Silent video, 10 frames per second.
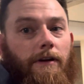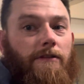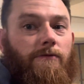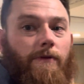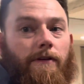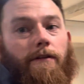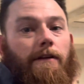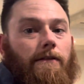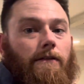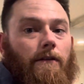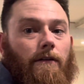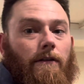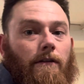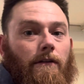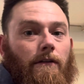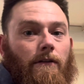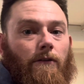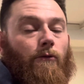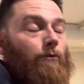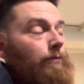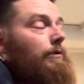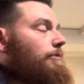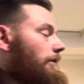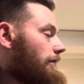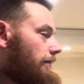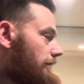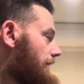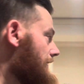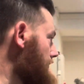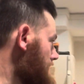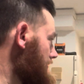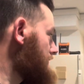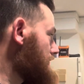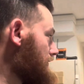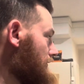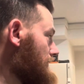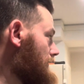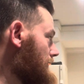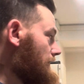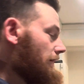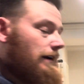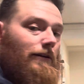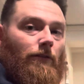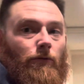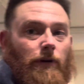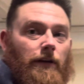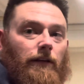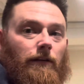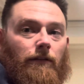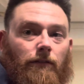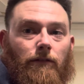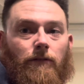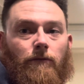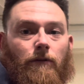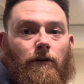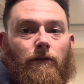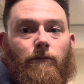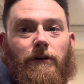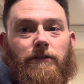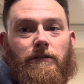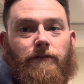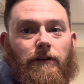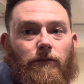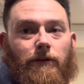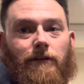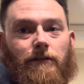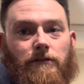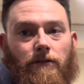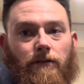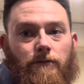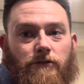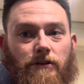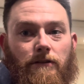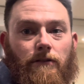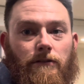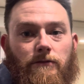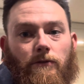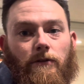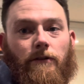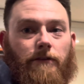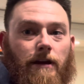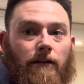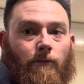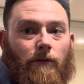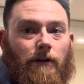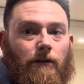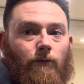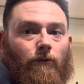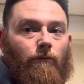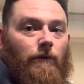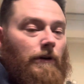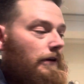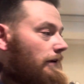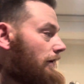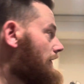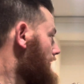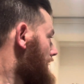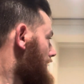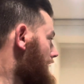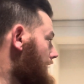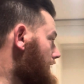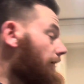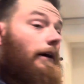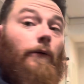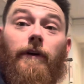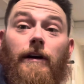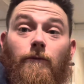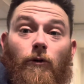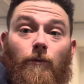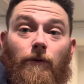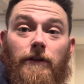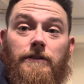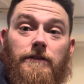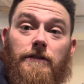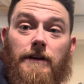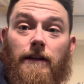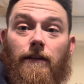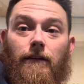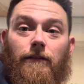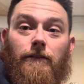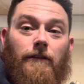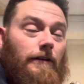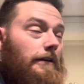I just wanted to get we wanted to get the cabinets out of the way, the big stuff out of the way, because all the sheet goods were taking up a lot of room. And now we got more places to set things.